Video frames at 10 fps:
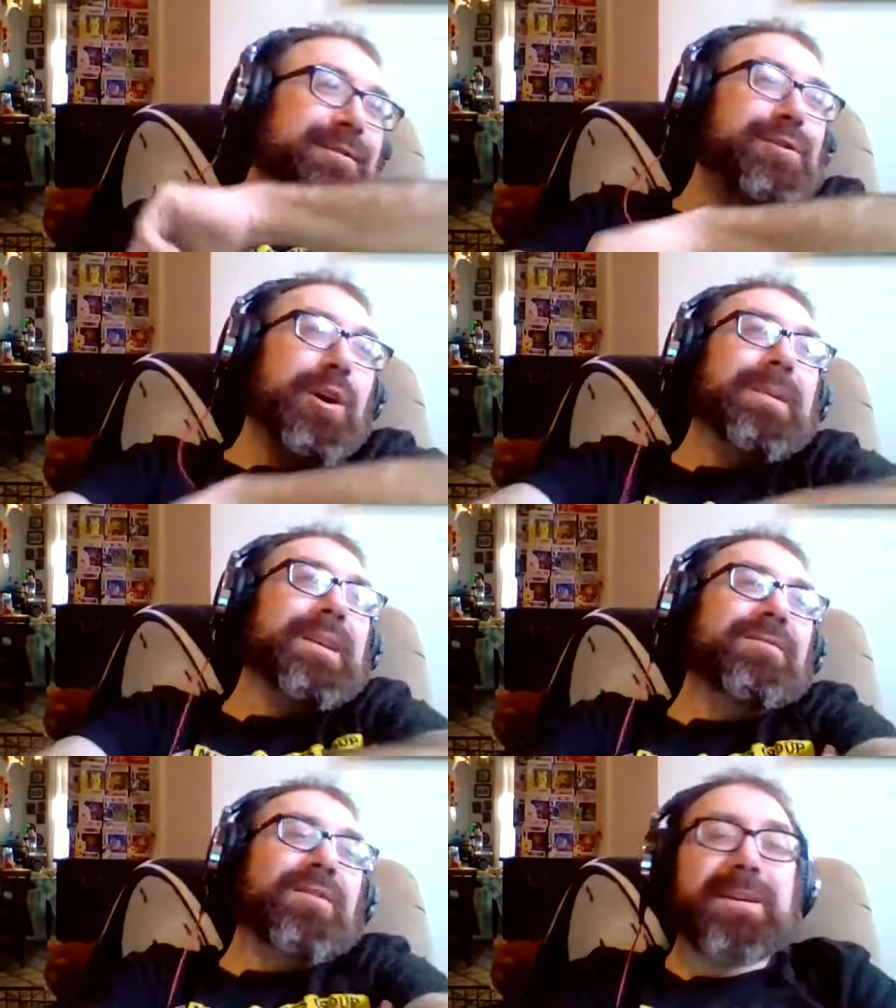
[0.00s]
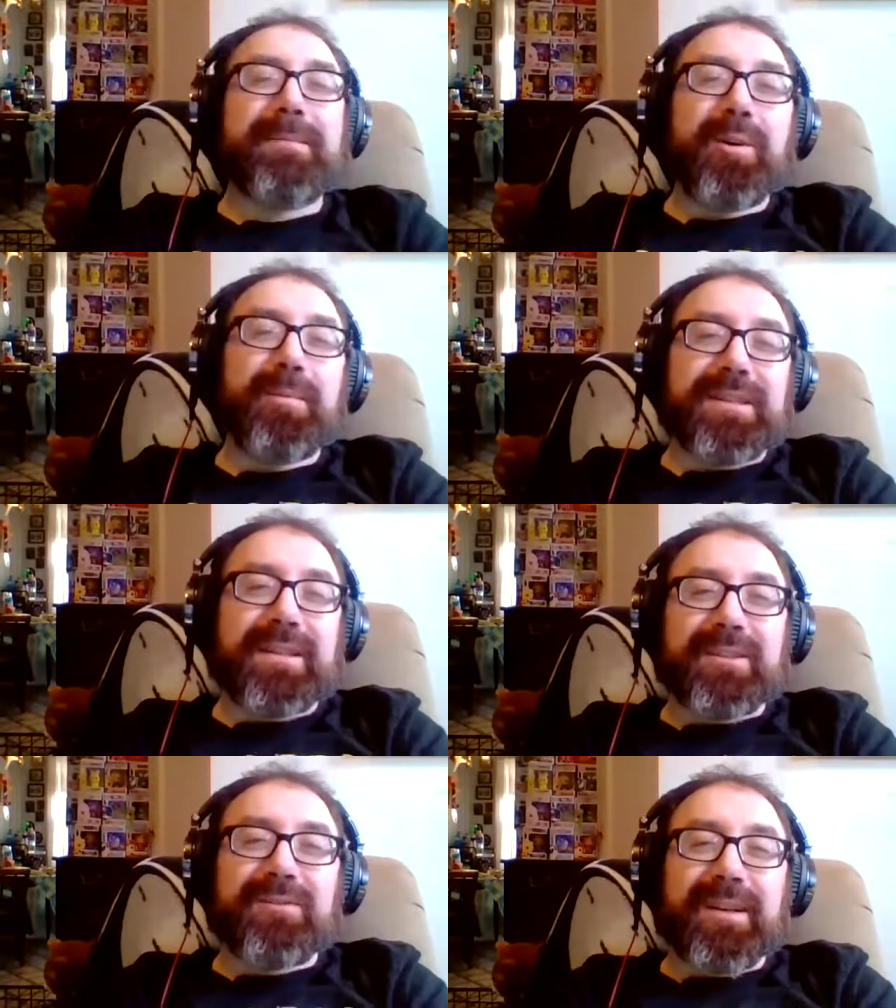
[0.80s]
so many funny moments
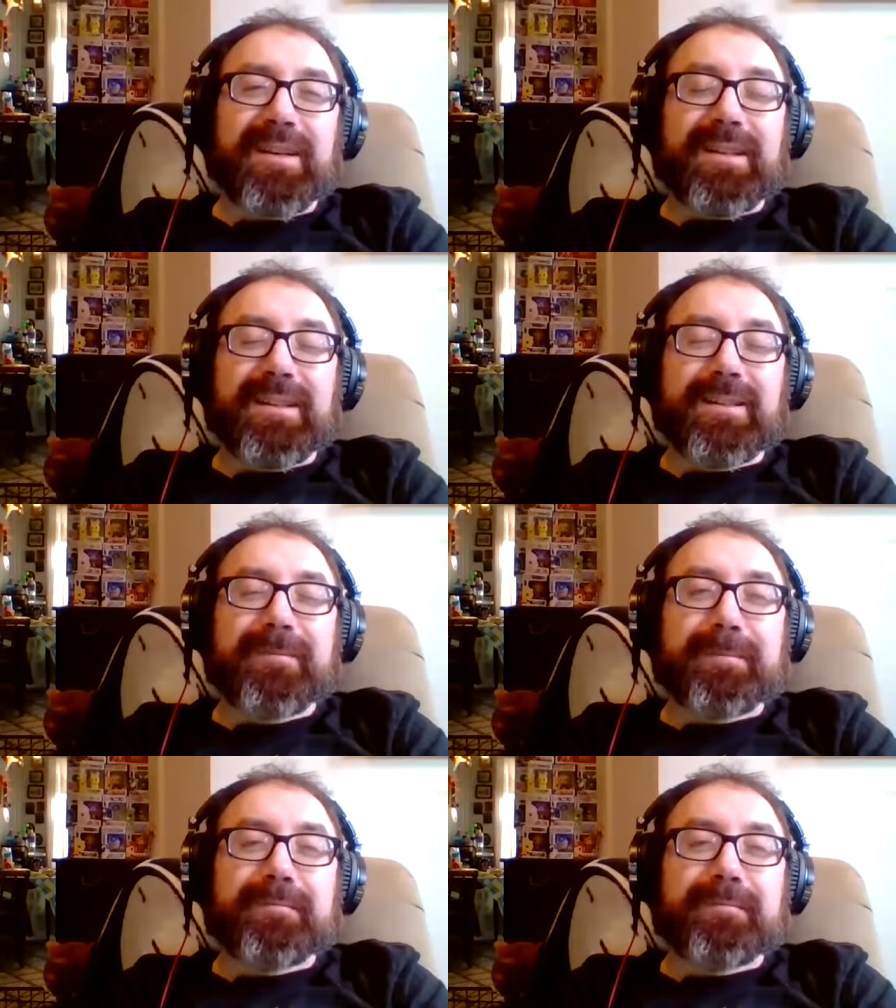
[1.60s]
on this fucking thing.